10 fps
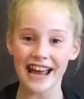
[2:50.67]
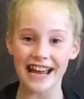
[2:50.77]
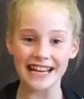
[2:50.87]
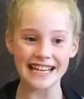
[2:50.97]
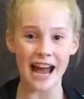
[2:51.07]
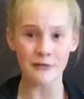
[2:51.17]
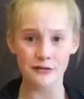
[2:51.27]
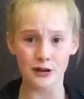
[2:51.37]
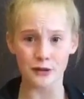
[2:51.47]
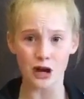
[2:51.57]
Okay, now
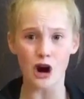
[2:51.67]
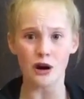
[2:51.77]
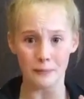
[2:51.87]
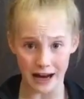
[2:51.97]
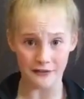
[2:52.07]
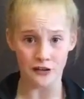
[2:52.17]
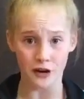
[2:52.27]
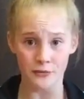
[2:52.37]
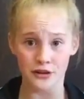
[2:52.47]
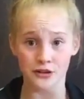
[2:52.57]
we're filming on my
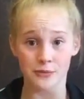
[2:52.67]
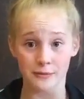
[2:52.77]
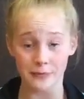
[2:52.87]
phone because my